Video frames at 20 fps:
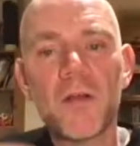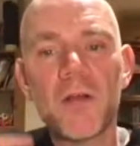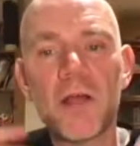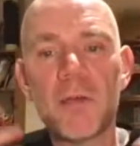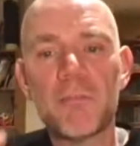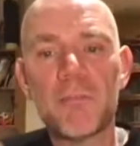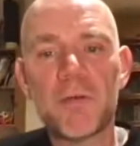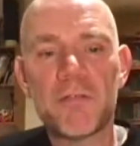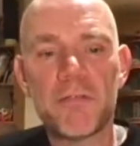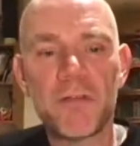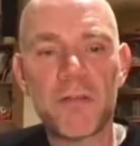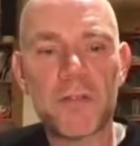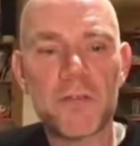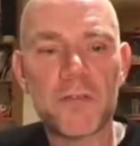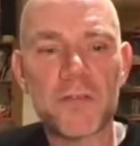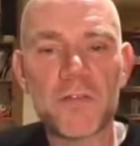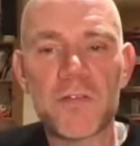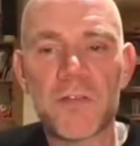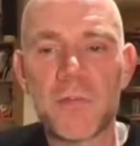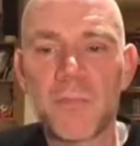
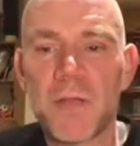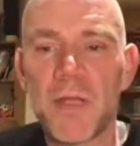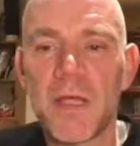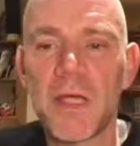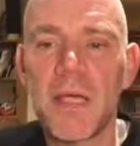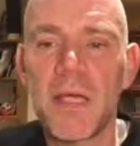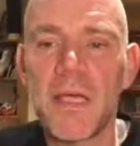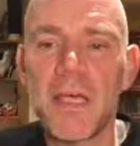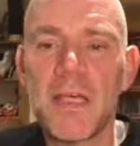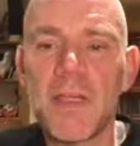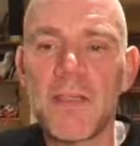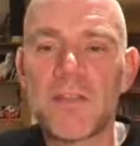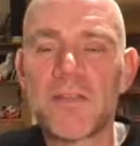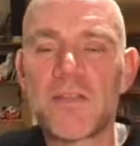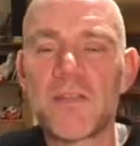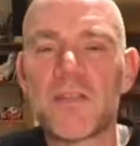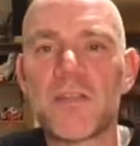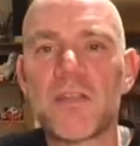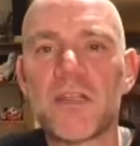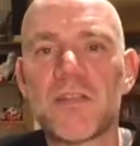ambivalence
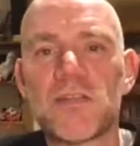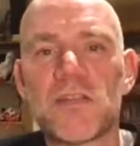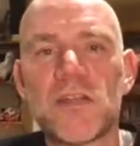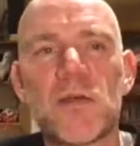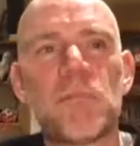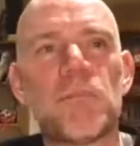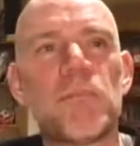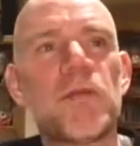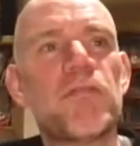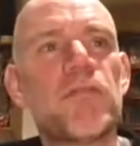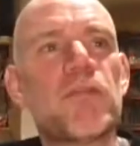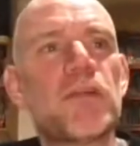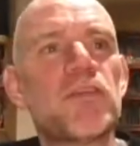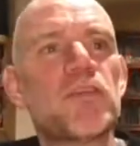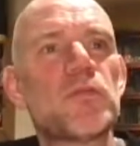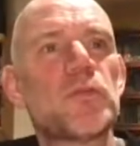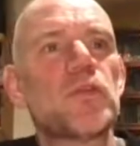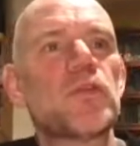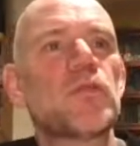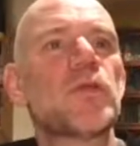is this
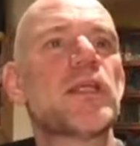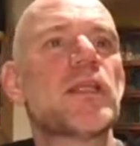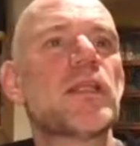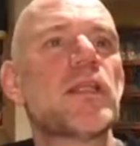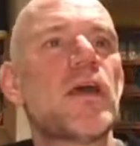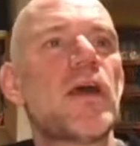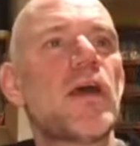ambivalence between,